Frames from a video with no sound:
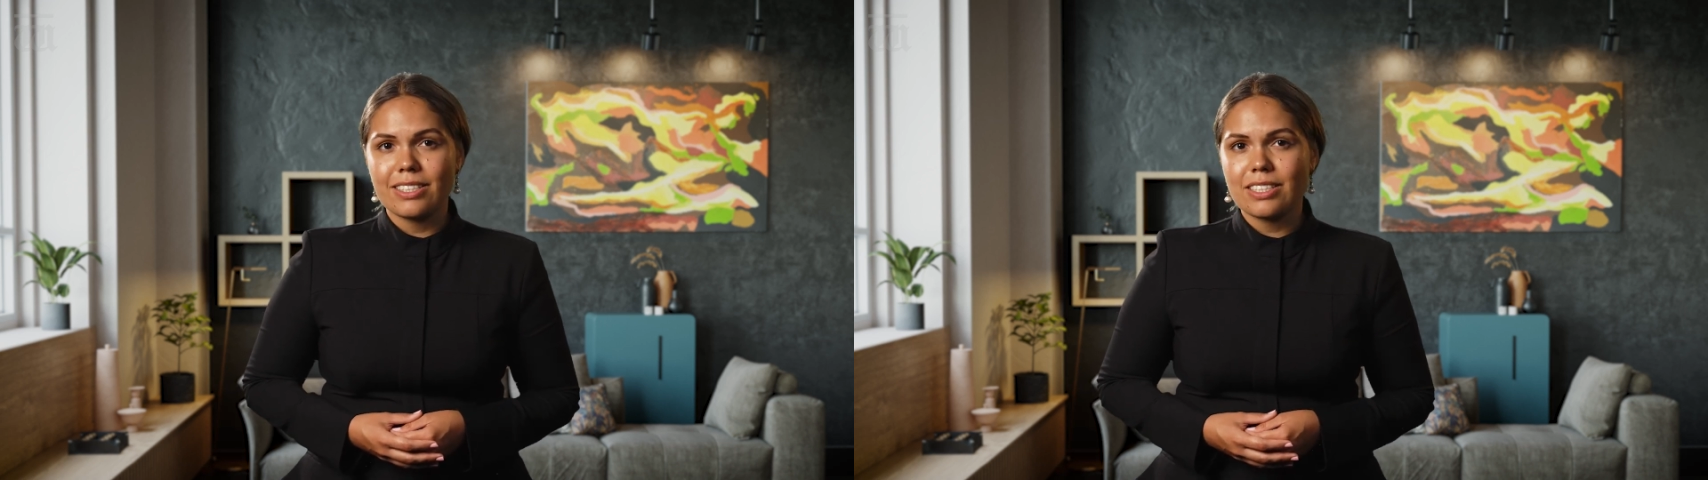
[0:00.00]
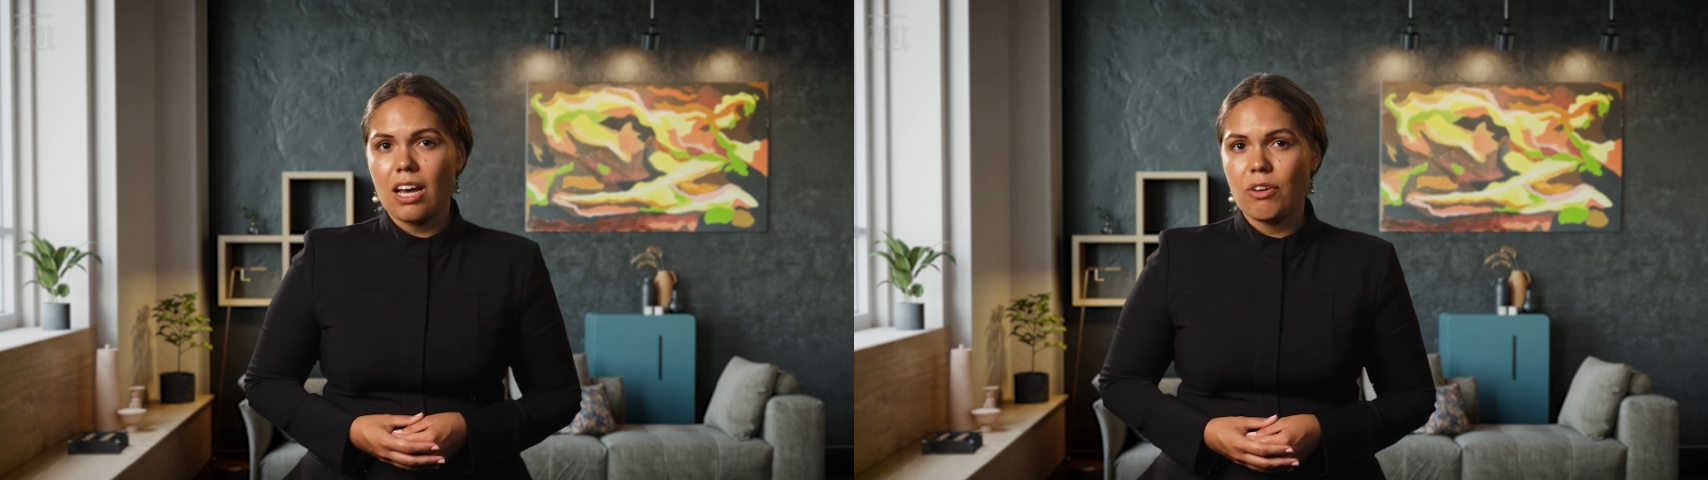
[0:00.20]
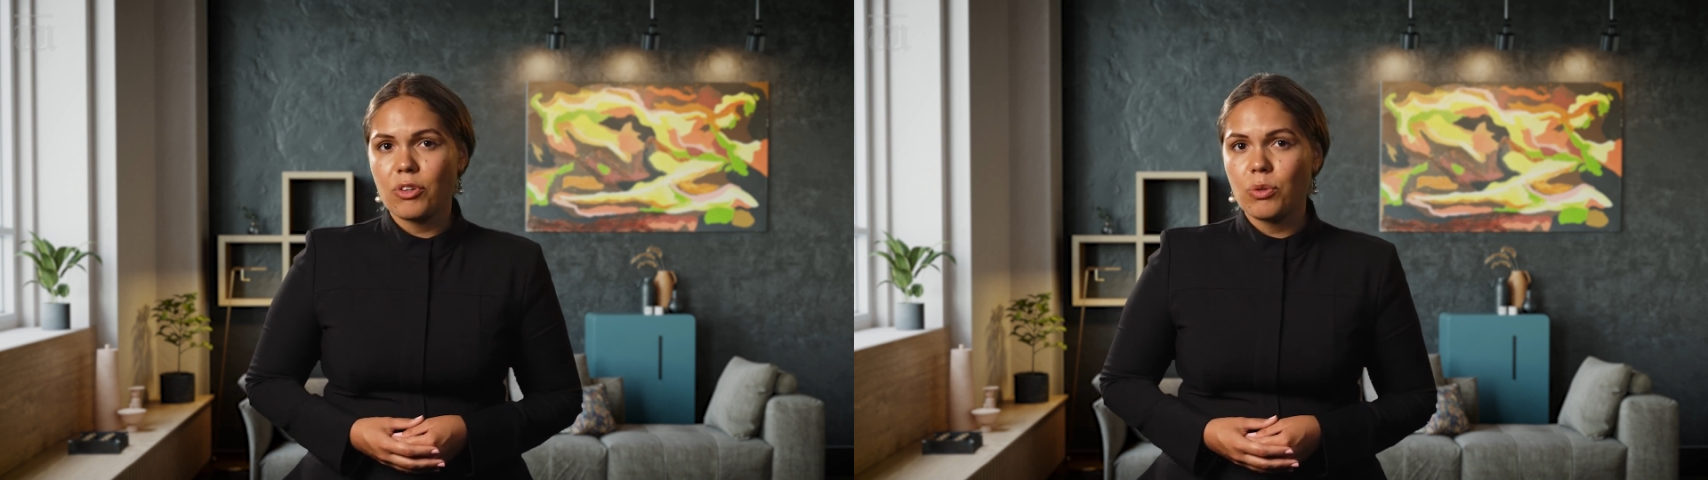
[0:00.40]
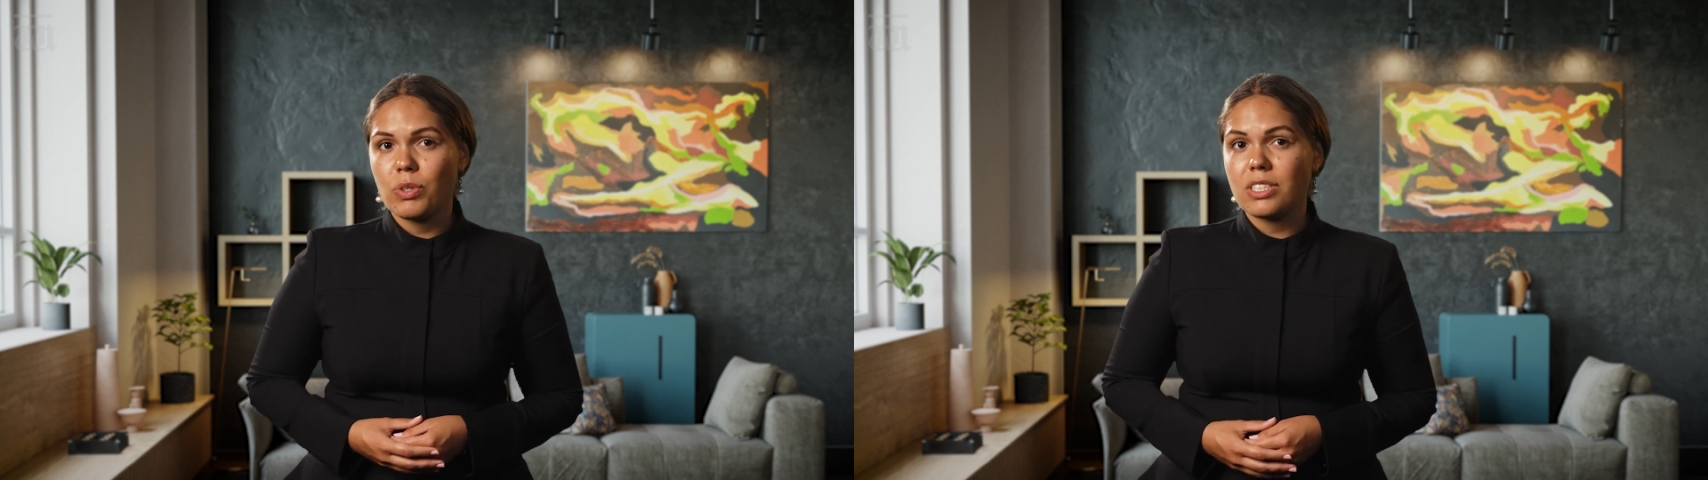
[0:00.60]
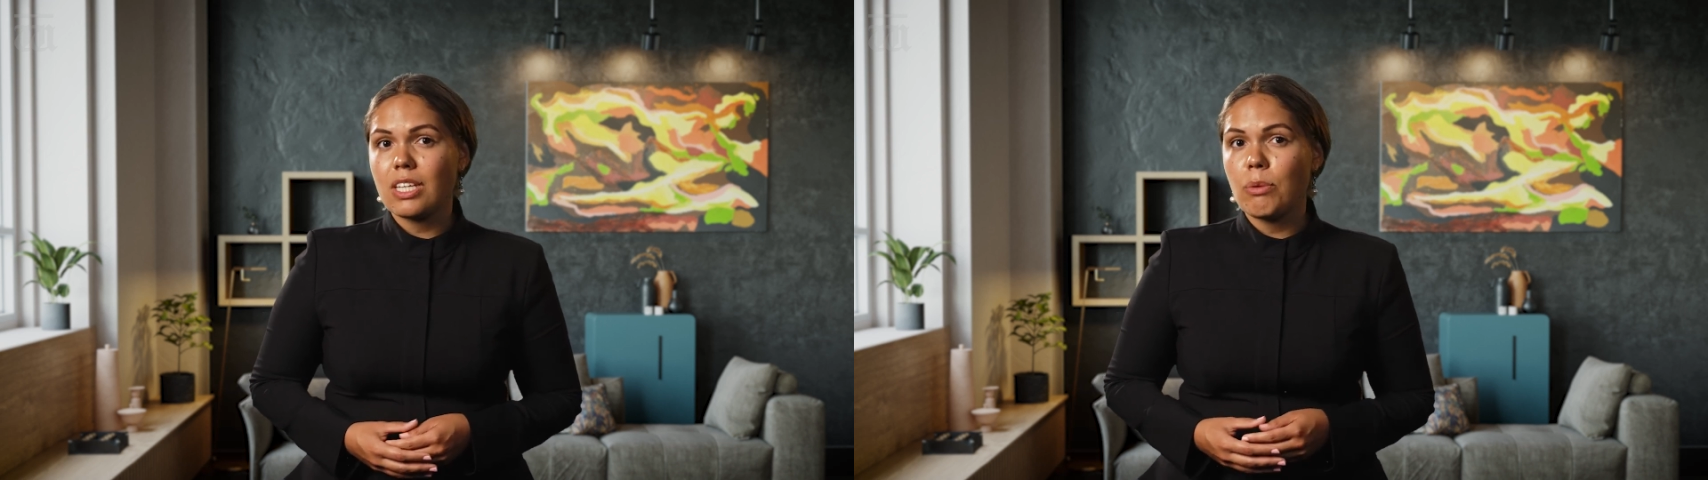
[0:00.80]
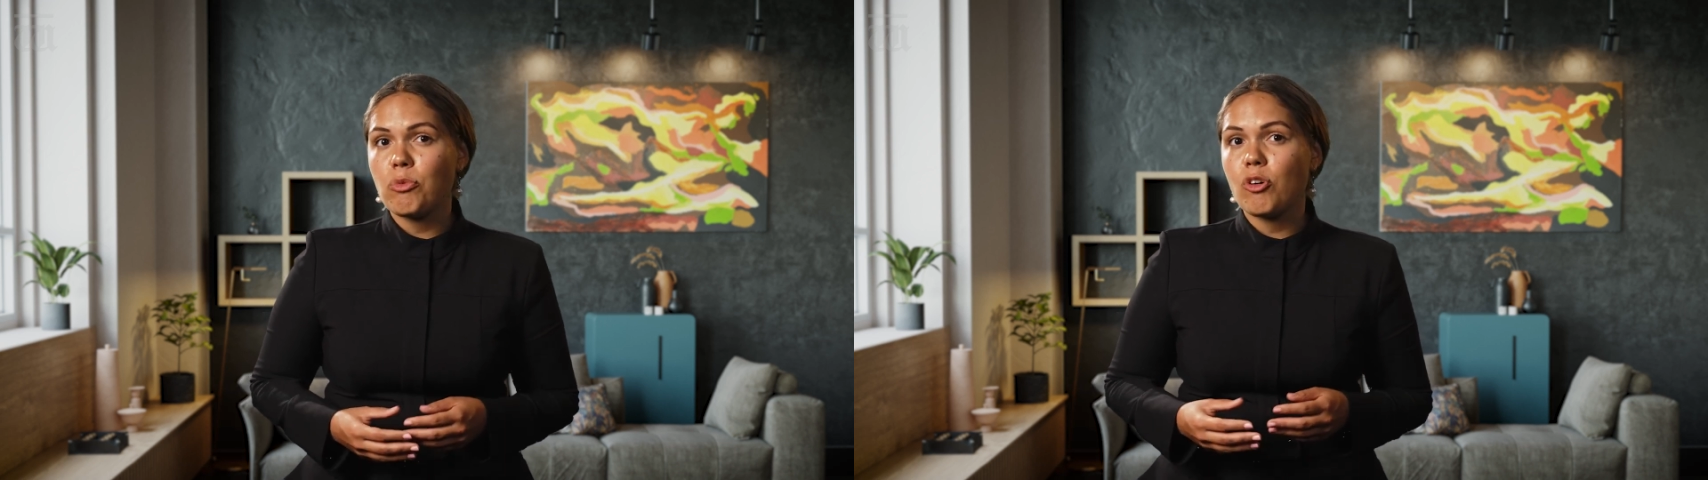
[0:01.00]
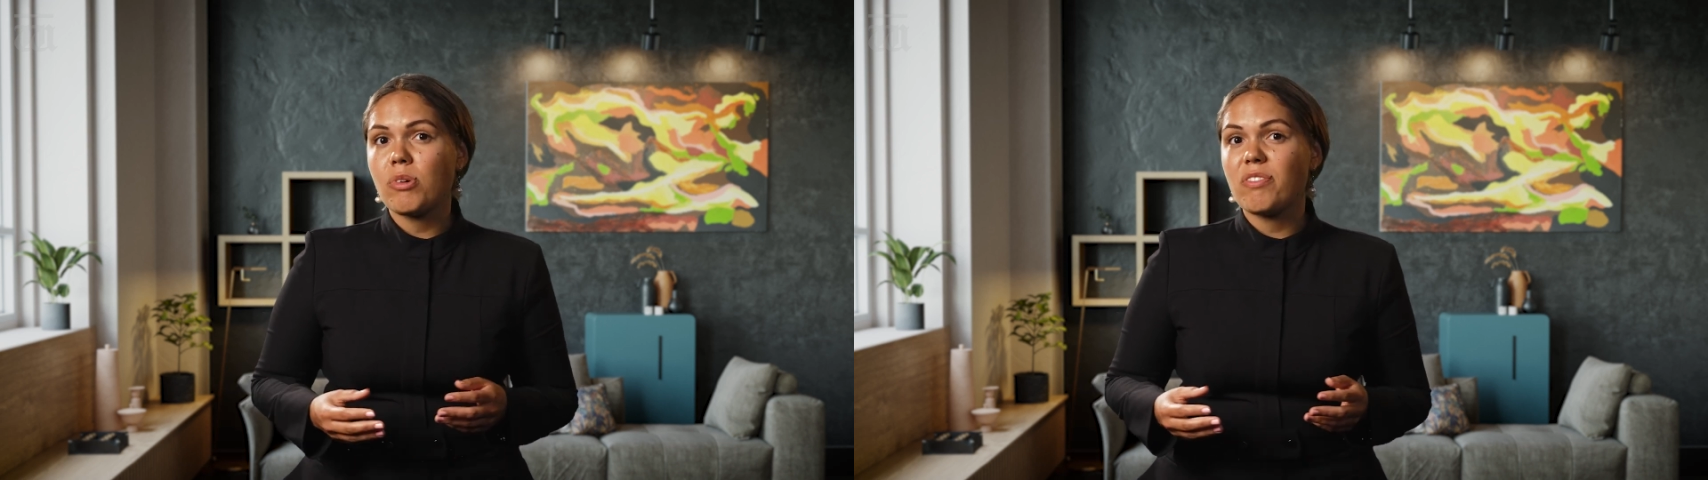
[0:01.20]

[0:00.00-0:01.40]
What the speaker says: is covered with some form